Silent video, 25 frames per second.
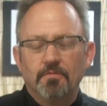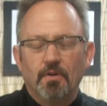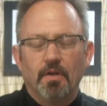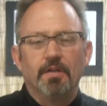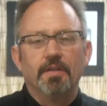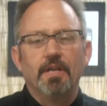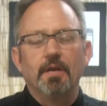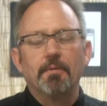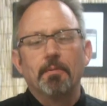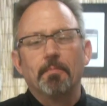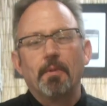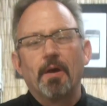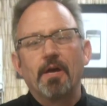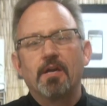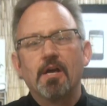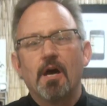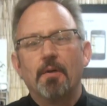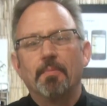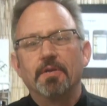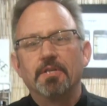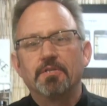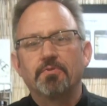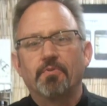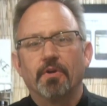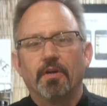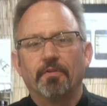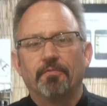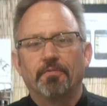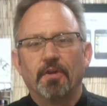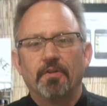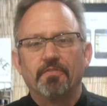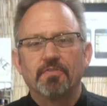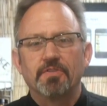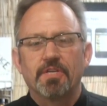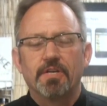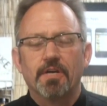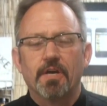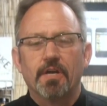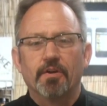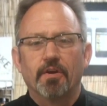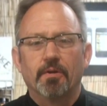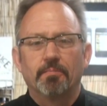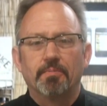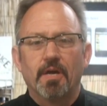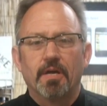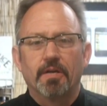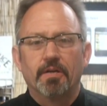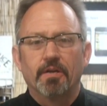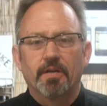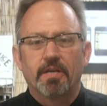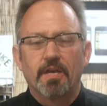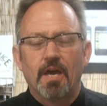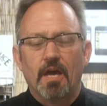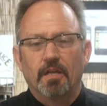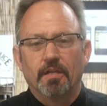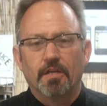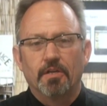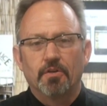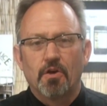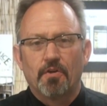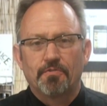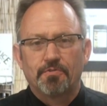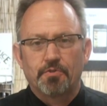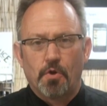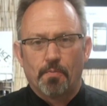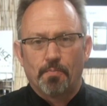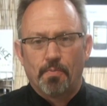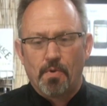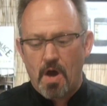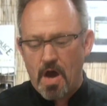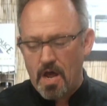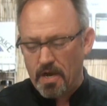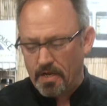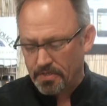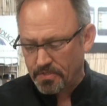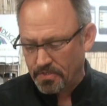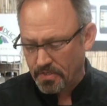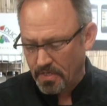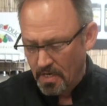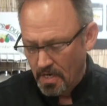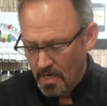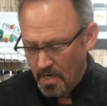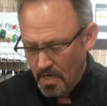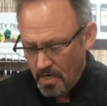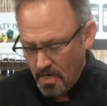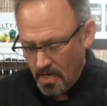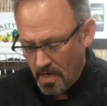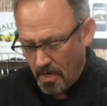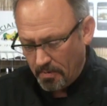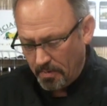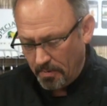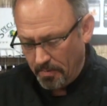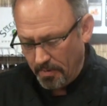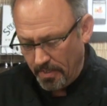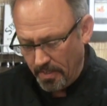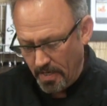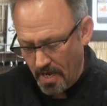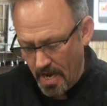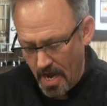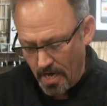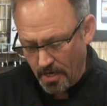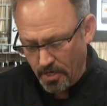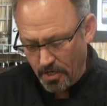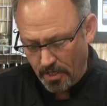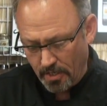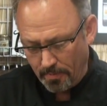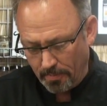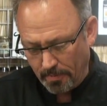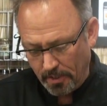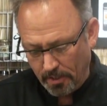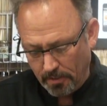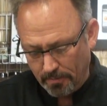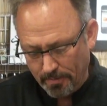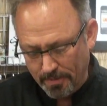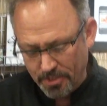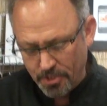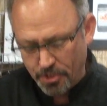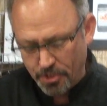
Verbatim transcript: well, the name of my company is Creative Flavors Catering. I'm down here at Catalina Offshore Products. I'm going to be uh, cooking up a little of a